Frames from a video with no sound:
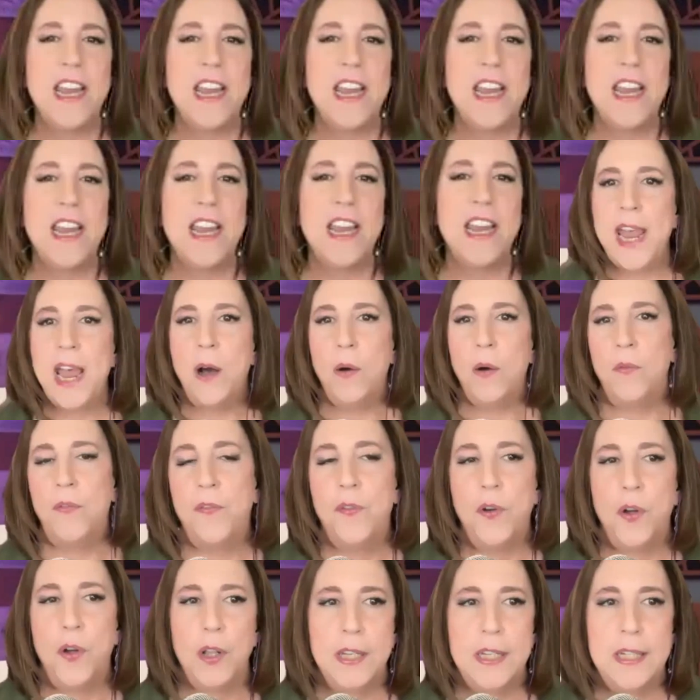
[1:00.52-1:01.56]
will be
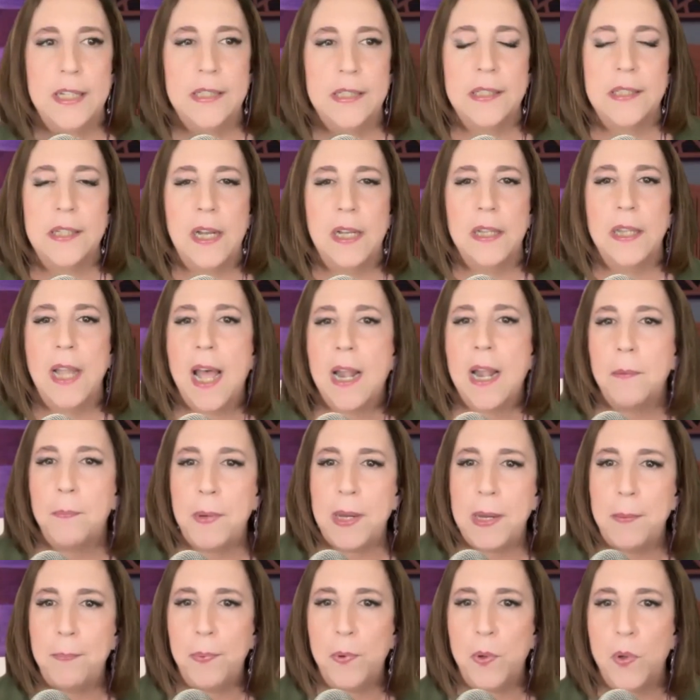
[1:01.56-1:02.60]
helpful is a lot of
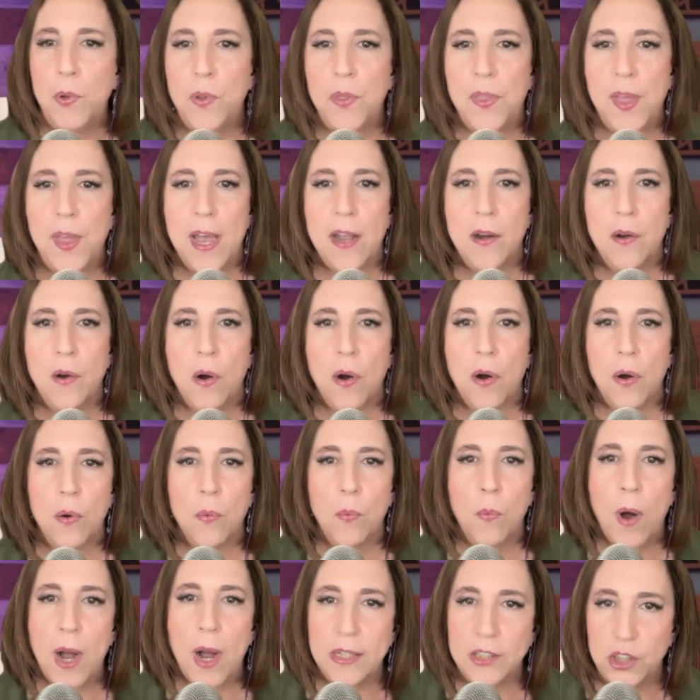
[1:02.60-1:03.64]
people that are
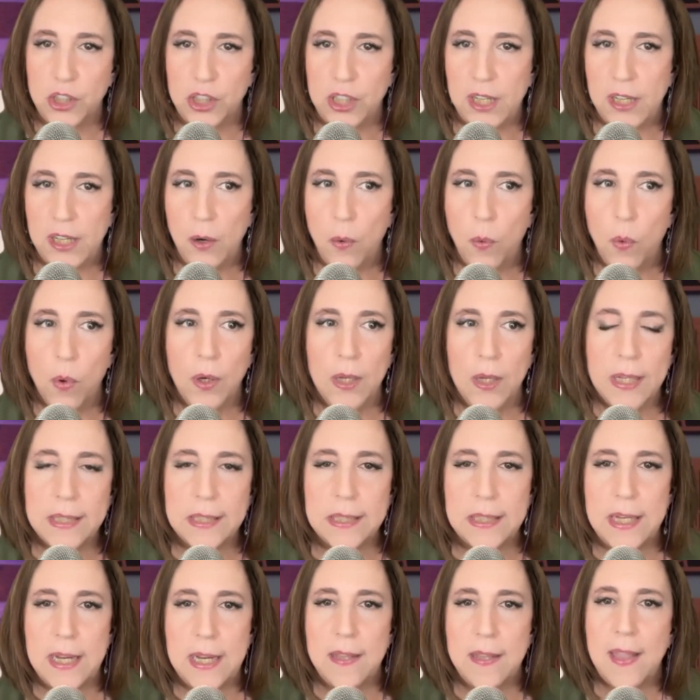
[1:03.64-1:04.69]
watching or
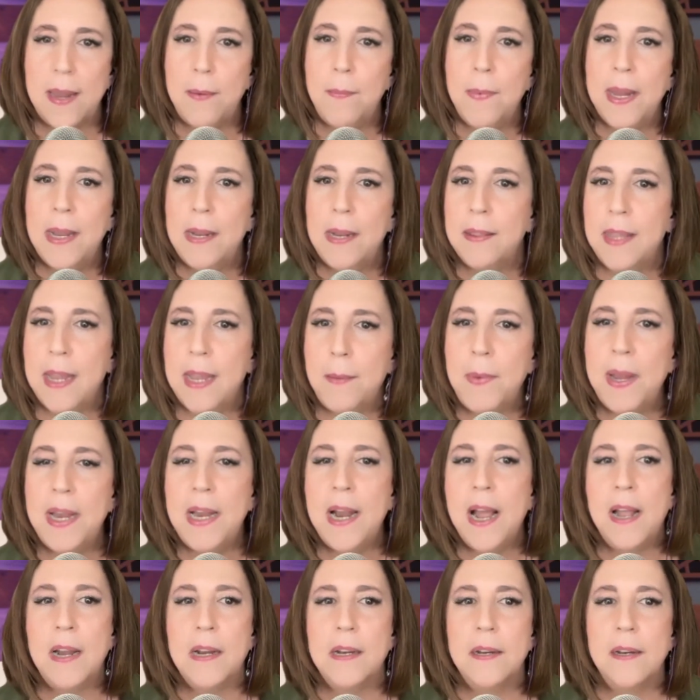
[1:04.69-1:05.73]
listening, they may
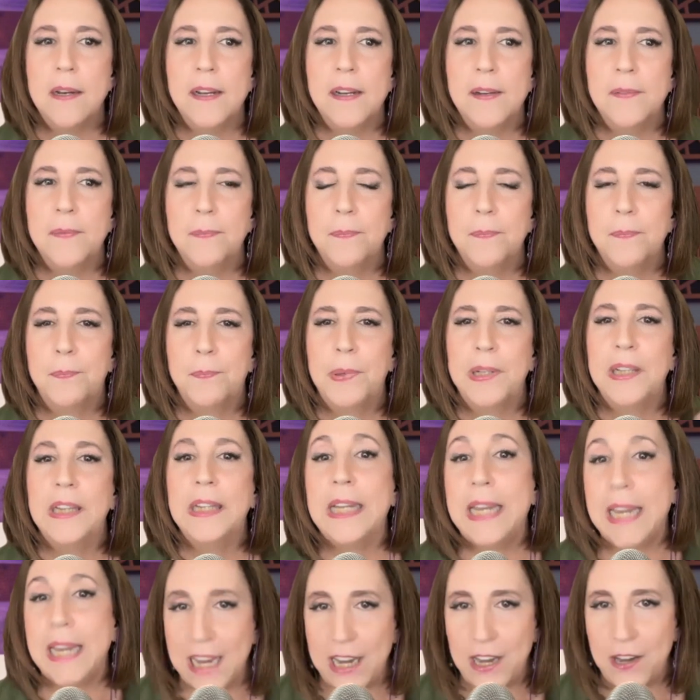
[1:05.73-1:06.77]
not
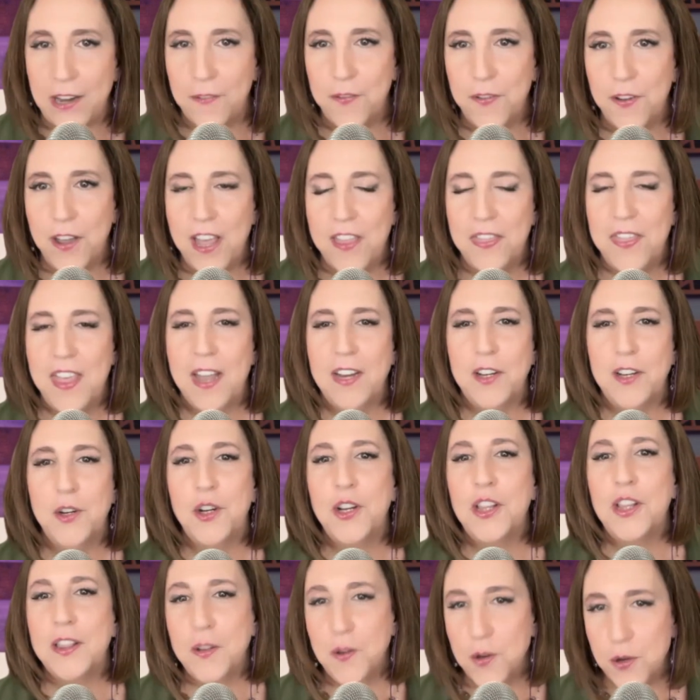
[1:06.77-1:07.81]
believe that
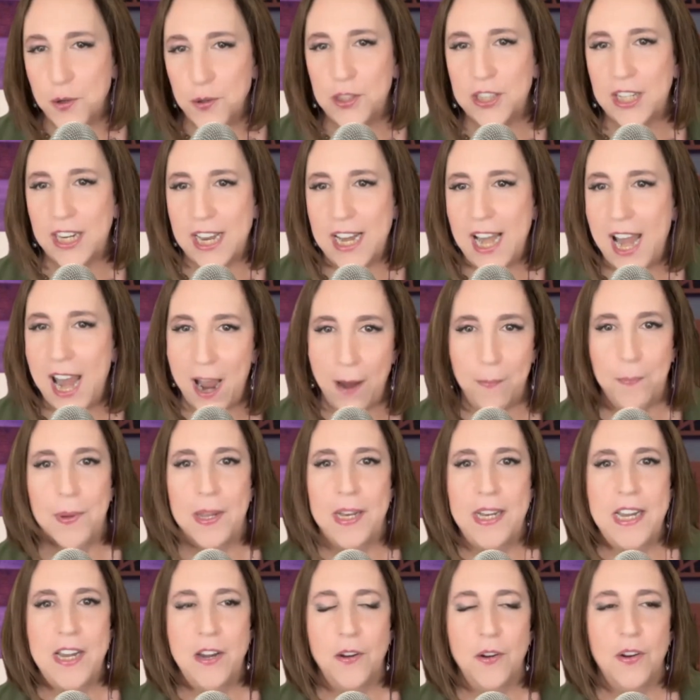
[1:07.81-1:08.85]
good news can
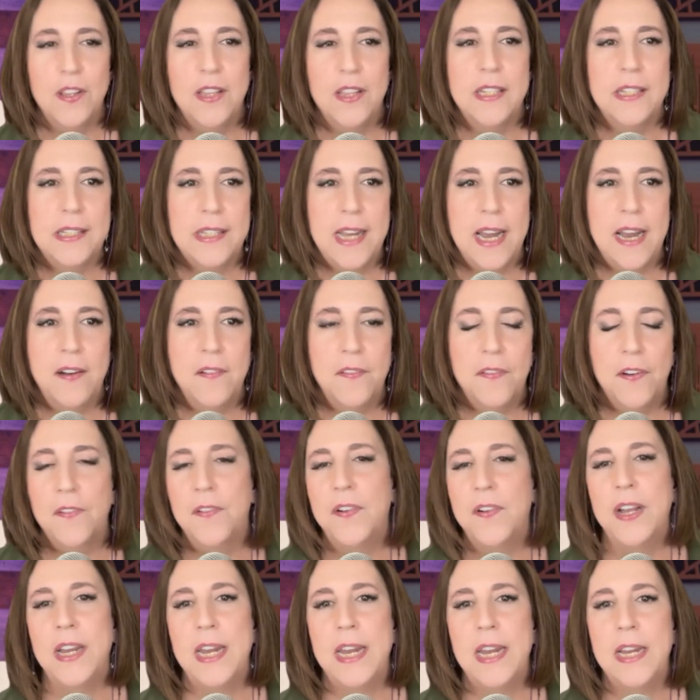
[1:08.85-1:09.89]
happen here in the state of
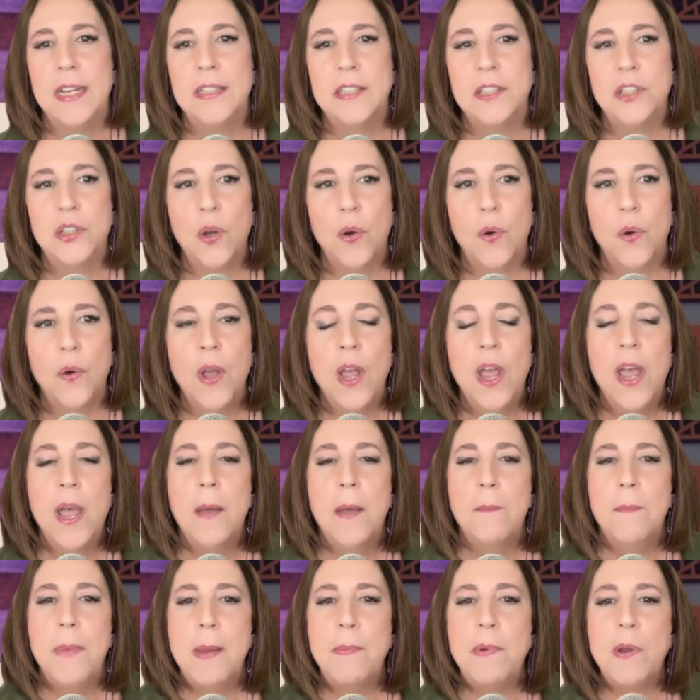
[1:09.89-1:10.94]
Hawaii. And so
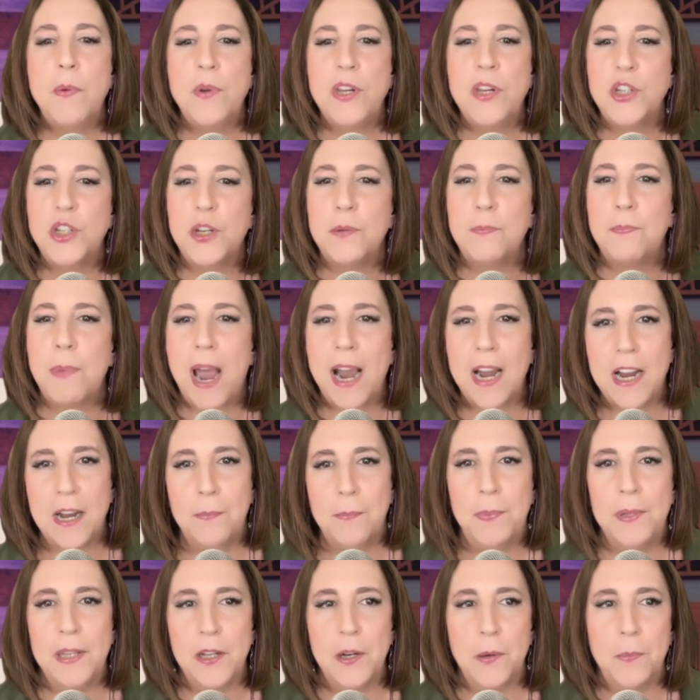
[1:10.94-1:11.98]
maybe we should back
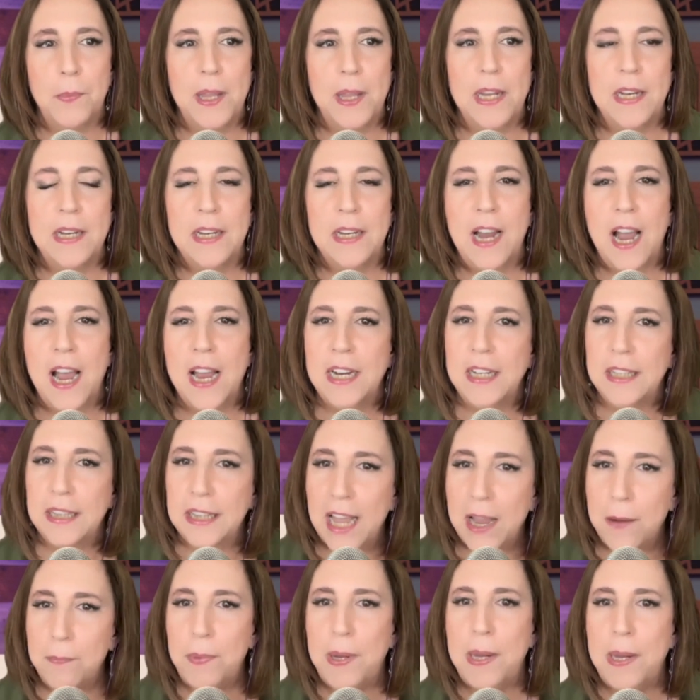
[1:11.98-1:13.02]
up a little bit and kind of
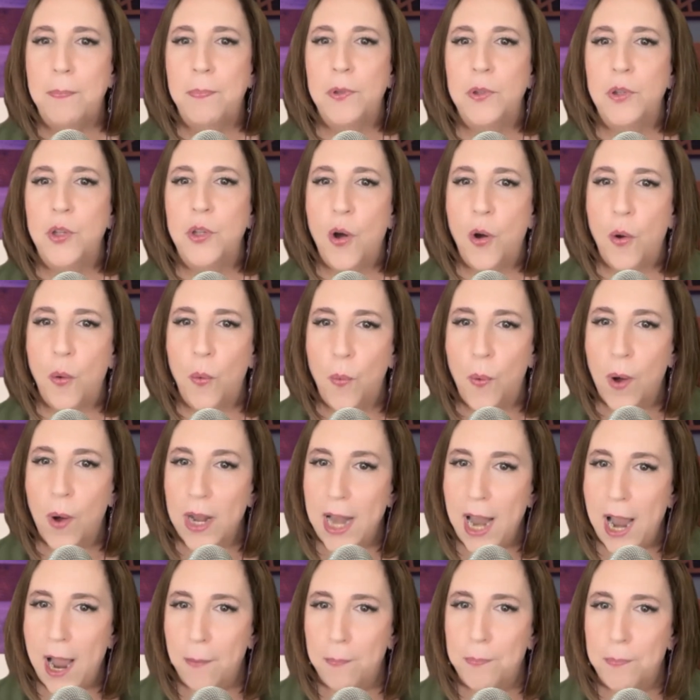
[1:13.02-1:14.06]
let people know
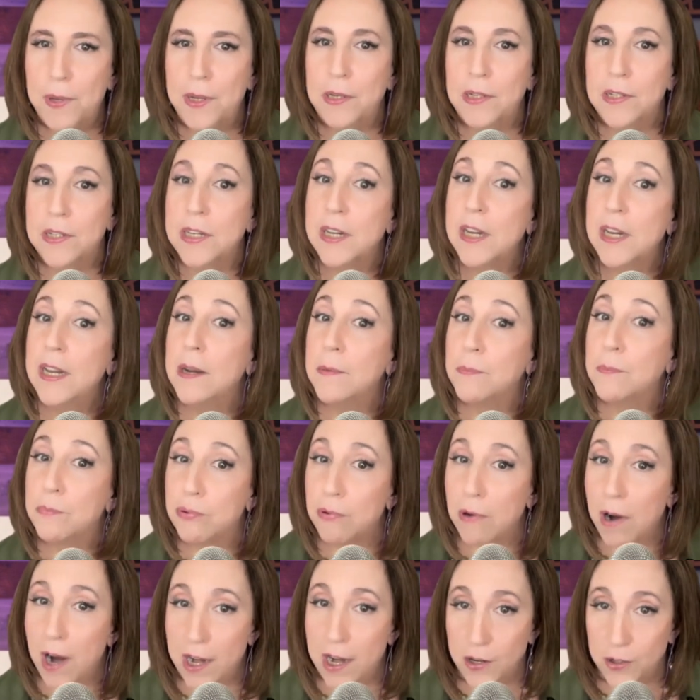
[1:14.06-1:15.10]
what happened
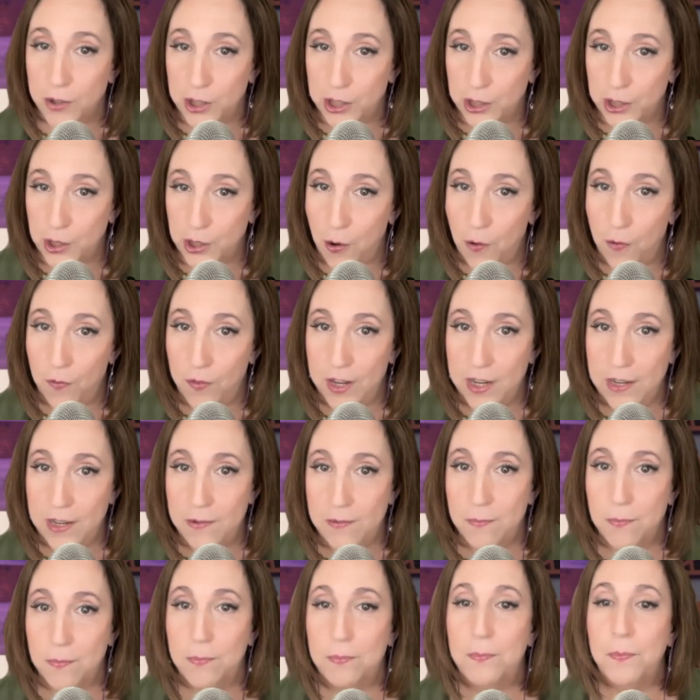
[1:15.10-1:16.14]
prior to COVID,
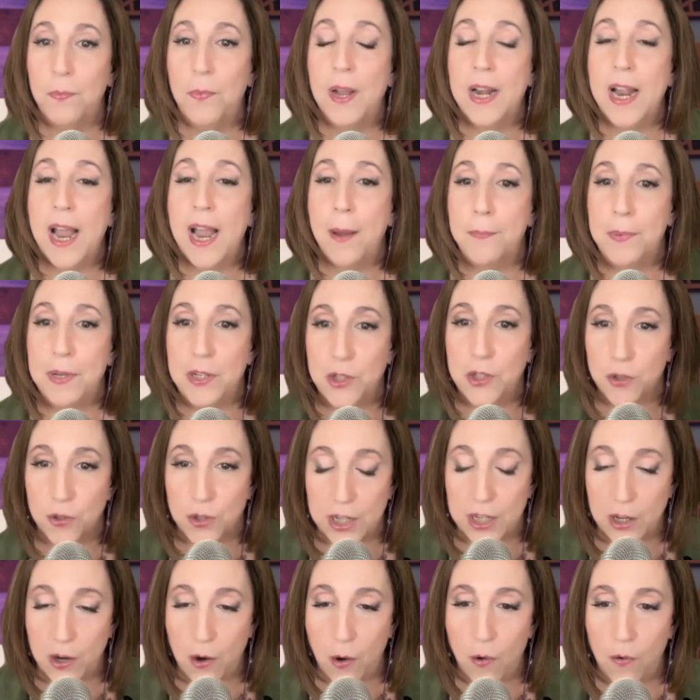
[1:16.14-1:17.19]
what happened
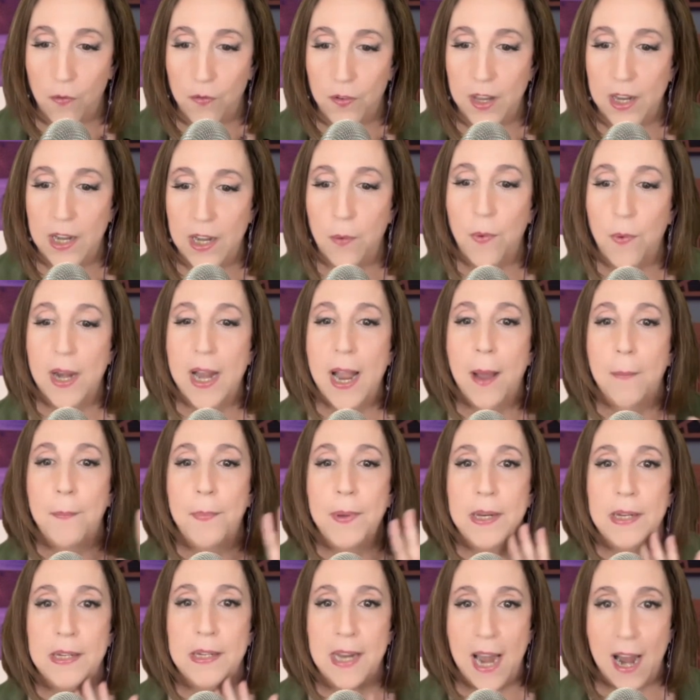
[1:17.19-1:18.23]
during COVID, and what
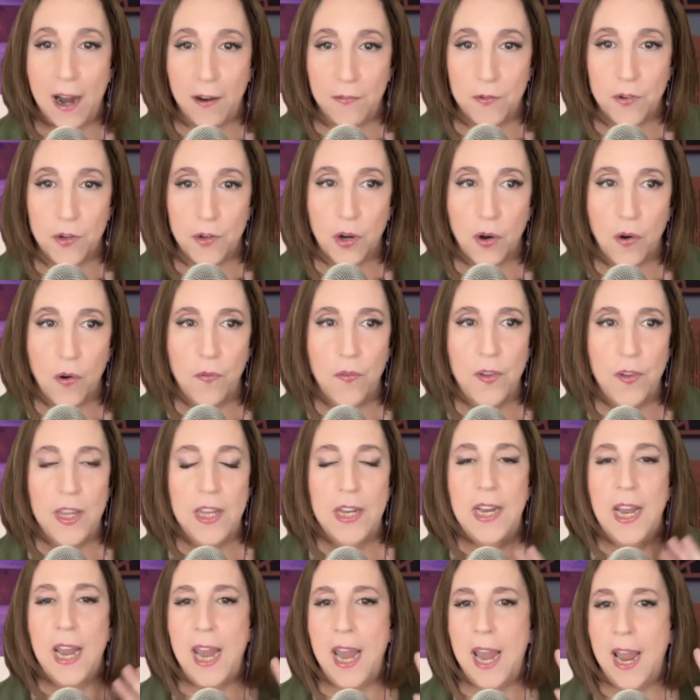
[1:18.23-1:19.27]
happened after
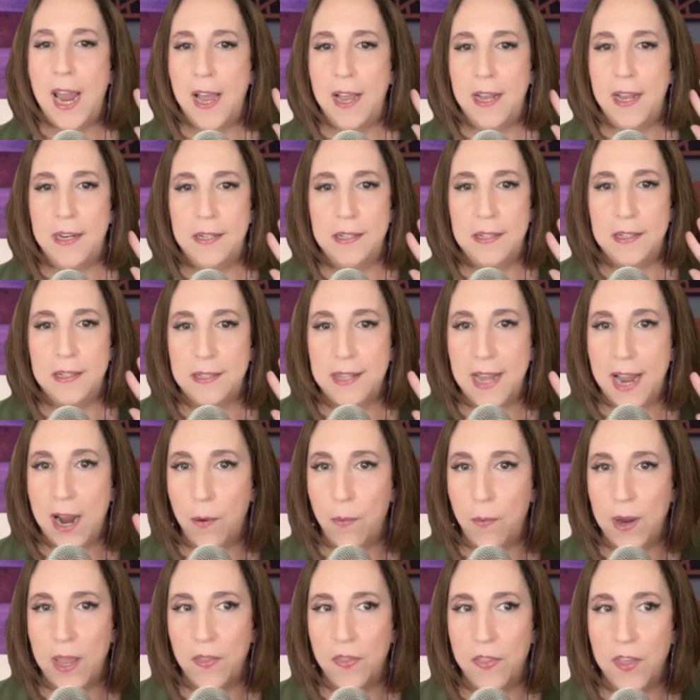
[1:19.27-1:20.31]
COVID. And
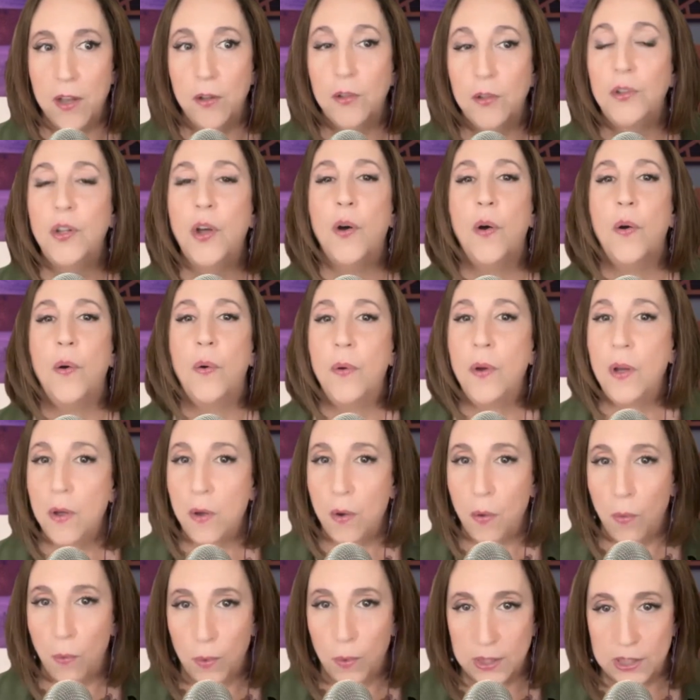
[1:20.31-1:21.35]
that way they'll know
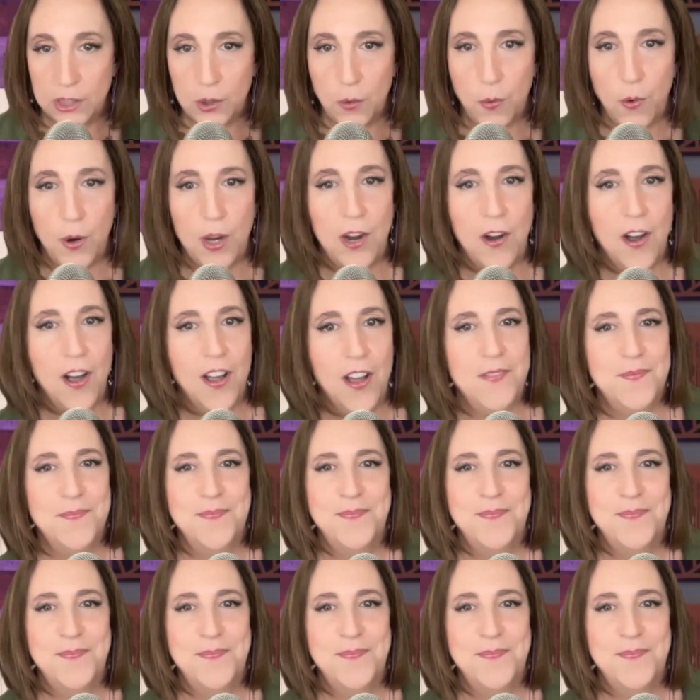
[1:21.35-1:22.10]
what's going on.